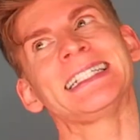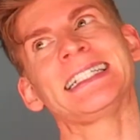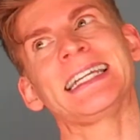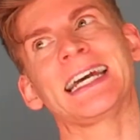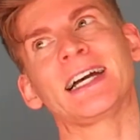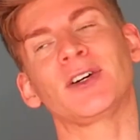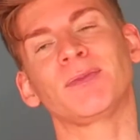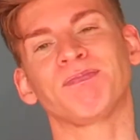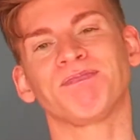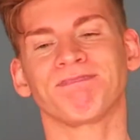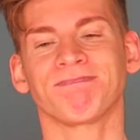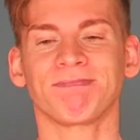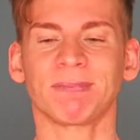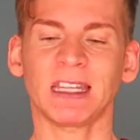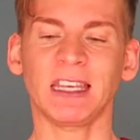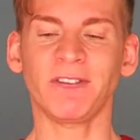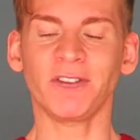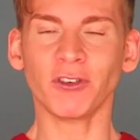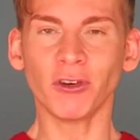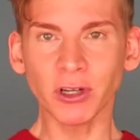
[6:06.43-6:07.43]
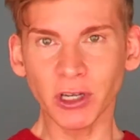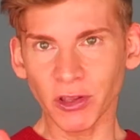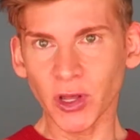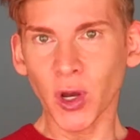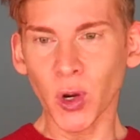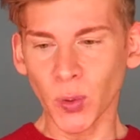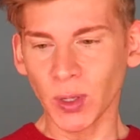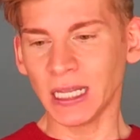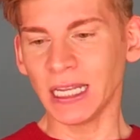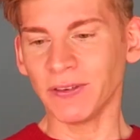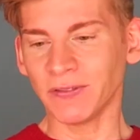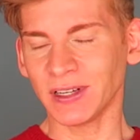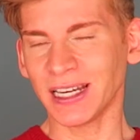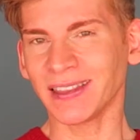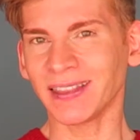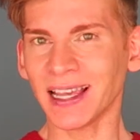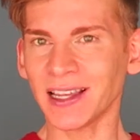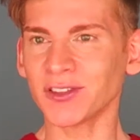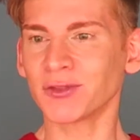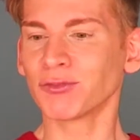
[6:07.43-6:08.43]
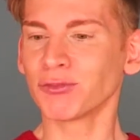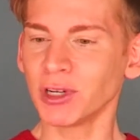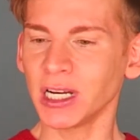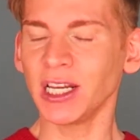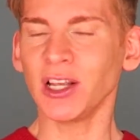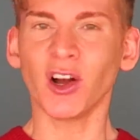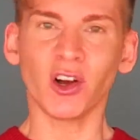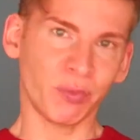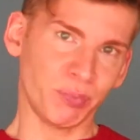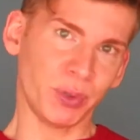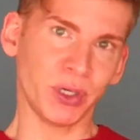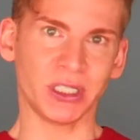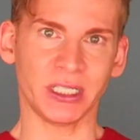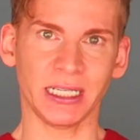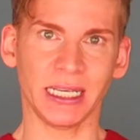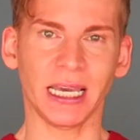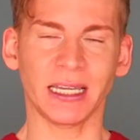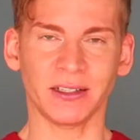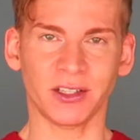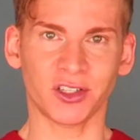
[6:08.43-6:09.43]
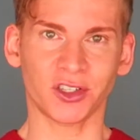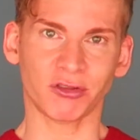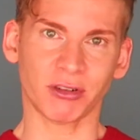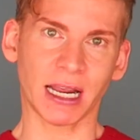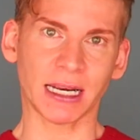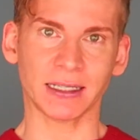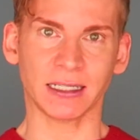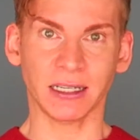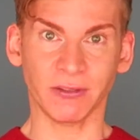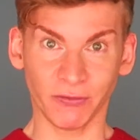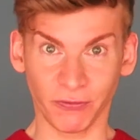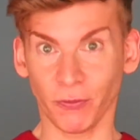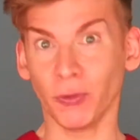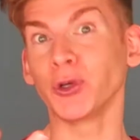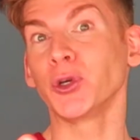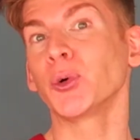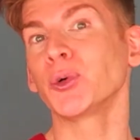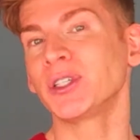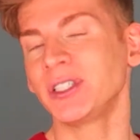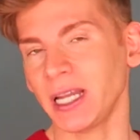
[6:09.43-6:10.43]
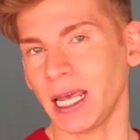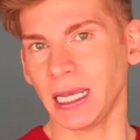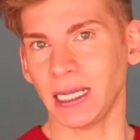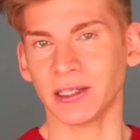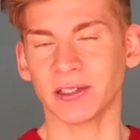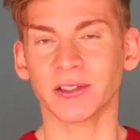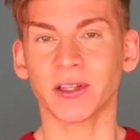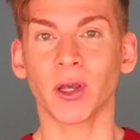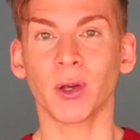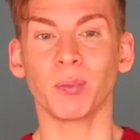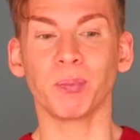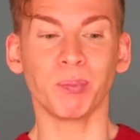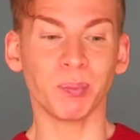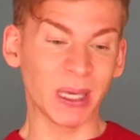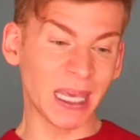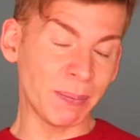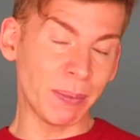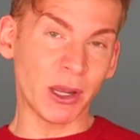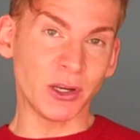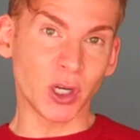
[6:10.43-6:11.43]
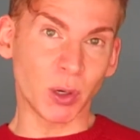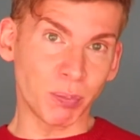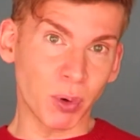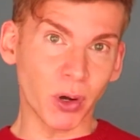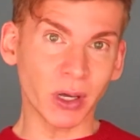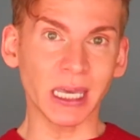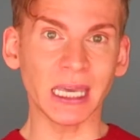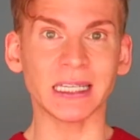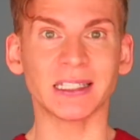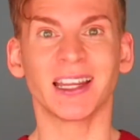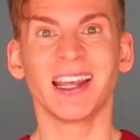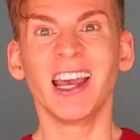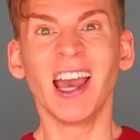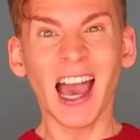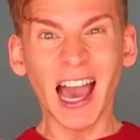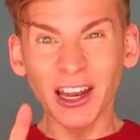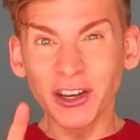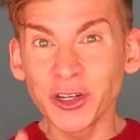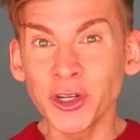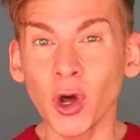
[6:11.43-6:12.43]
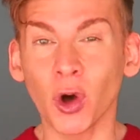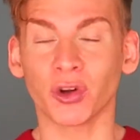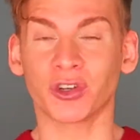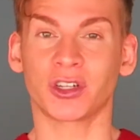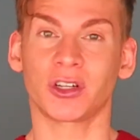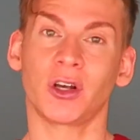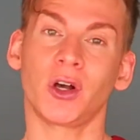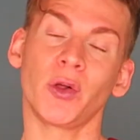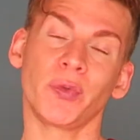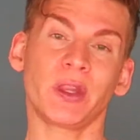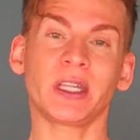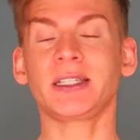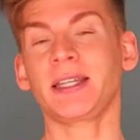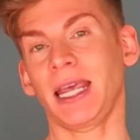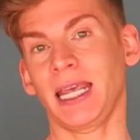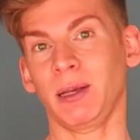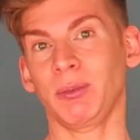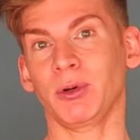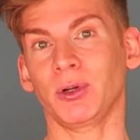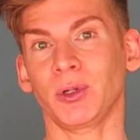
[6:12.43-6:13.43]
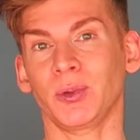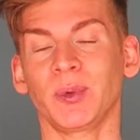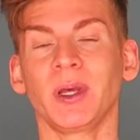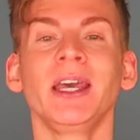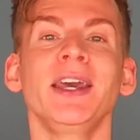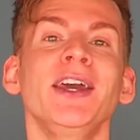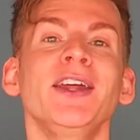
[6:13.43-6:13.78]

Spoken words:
Now, if you're on it the whole evening, that's really off-putting and distracting for your date, so keep it in your pocket and not on the table.